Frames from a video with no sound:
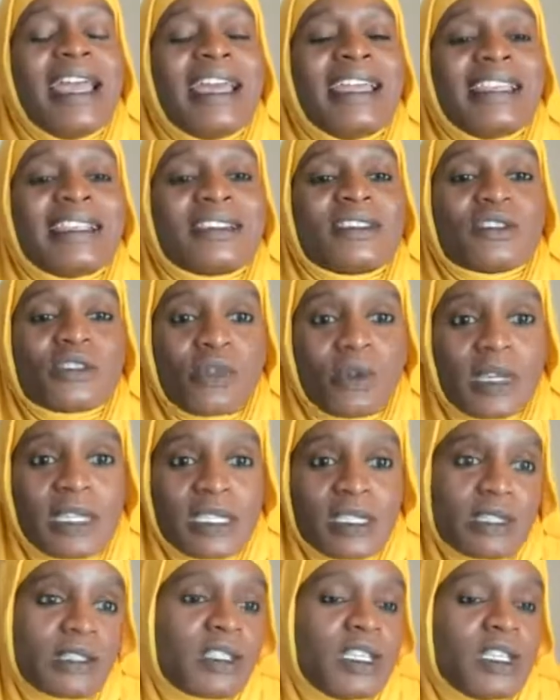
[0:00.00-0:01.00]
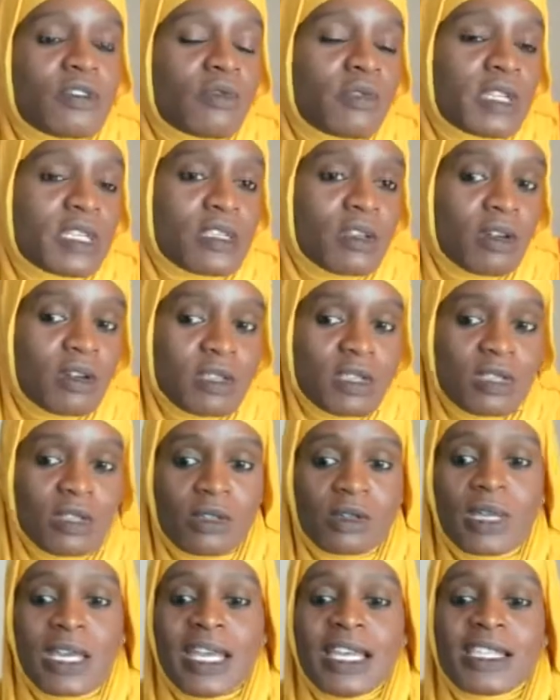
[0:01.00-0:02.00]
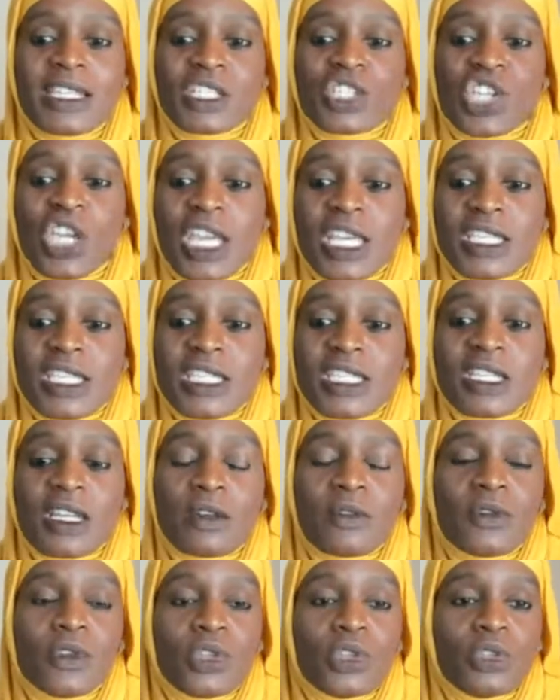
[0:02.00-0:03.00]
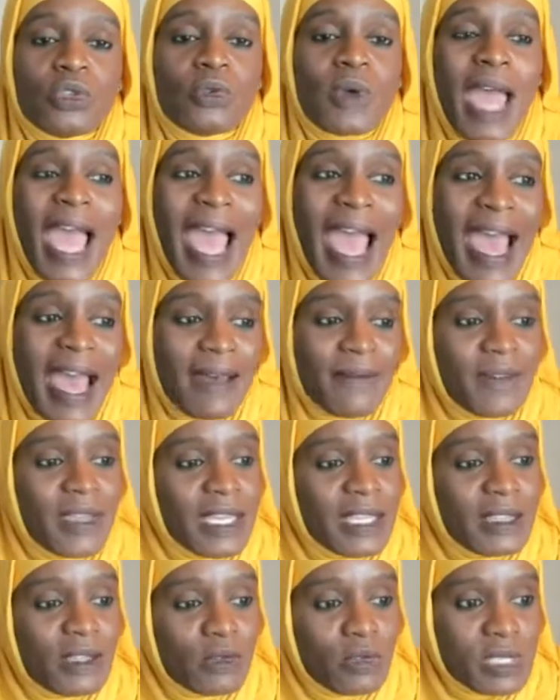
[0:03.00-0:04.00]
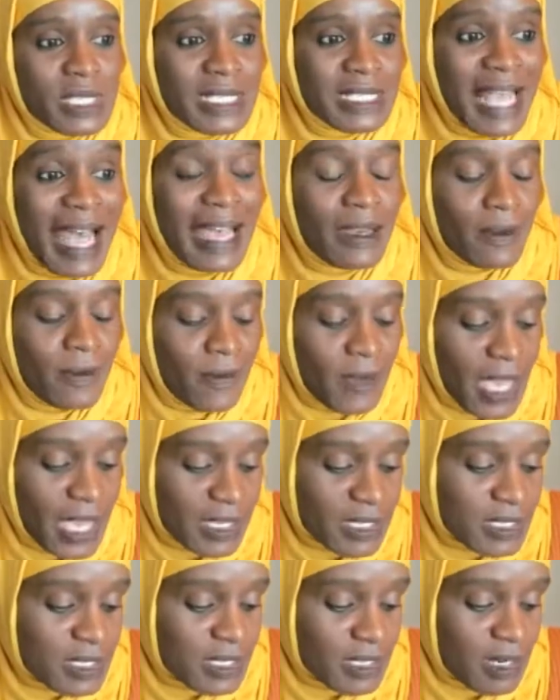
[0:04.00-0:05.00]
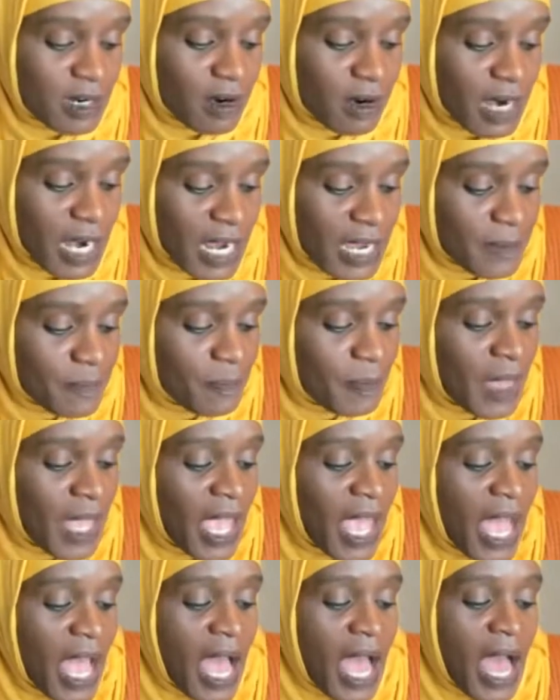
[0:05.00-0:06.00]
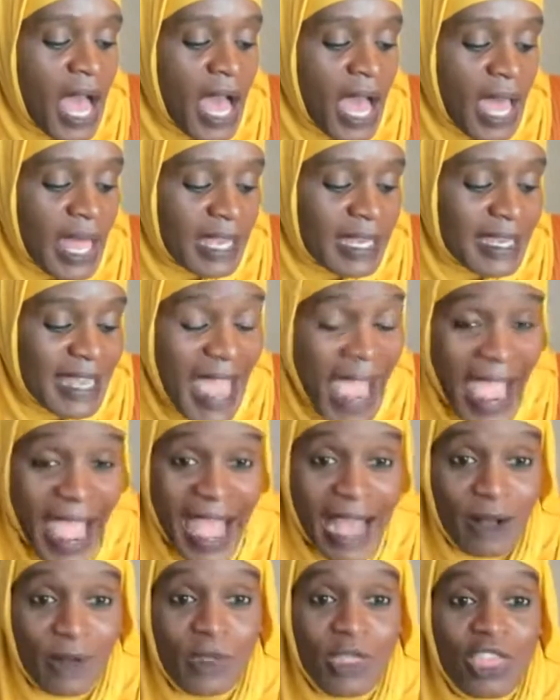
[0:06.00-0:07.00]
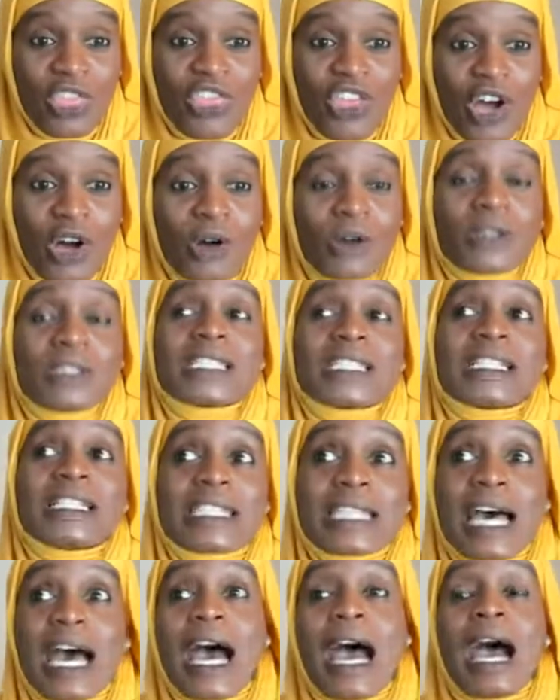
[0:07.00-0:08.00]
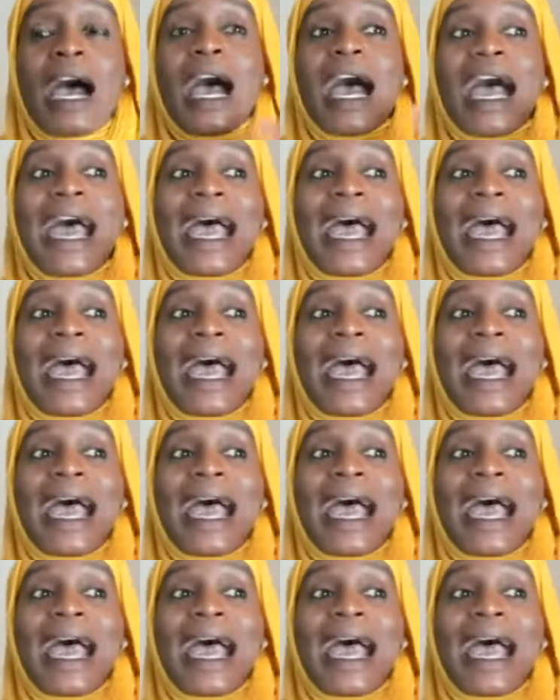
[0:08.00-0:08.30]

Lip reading: and it's going to decrease also the chances of you having those side effects, all right? Now, those are the